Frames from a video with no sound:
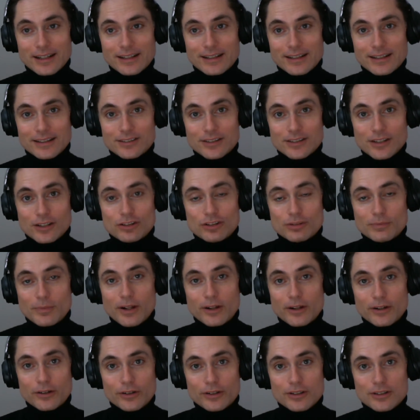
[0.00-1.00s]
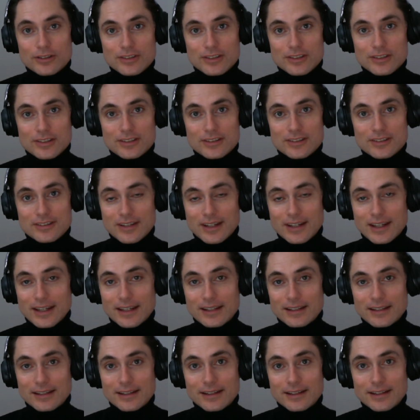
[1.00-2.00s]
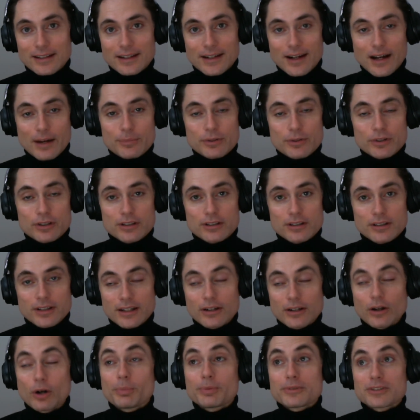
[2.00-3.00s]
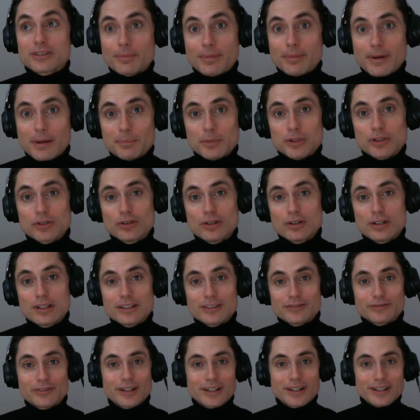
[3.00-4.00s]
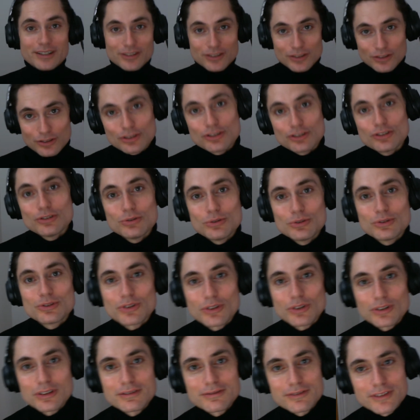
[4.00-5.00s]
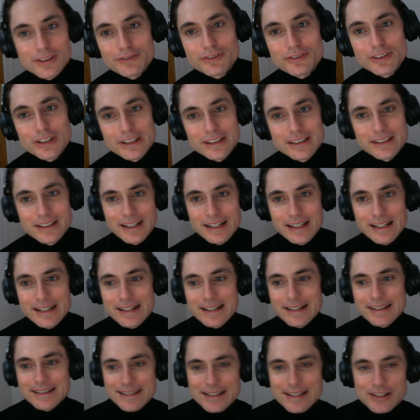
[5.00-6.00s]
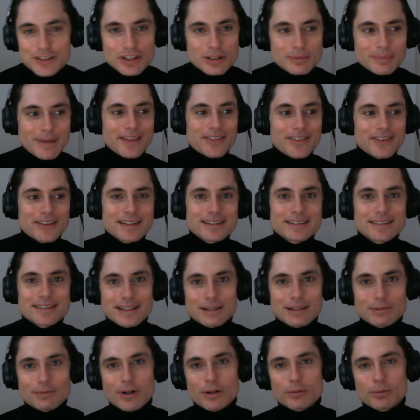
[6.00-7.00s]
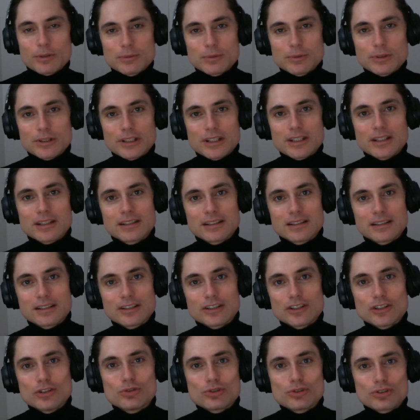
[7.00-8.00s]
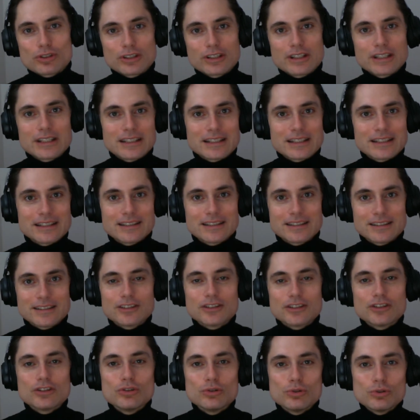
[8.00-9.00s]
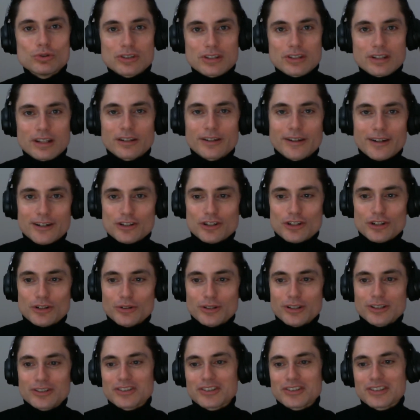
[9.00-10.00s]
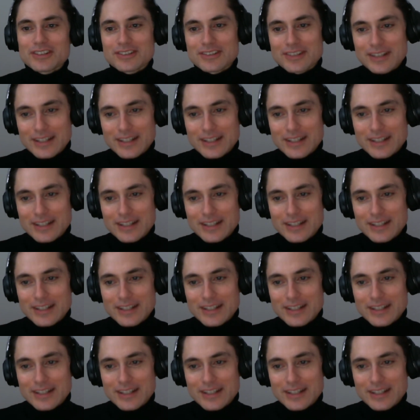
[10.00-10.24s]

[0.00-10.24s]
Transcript: such small courses, and it opens up opportunities for us to use sort of different teaching methods than what we would usually use in the larger courses.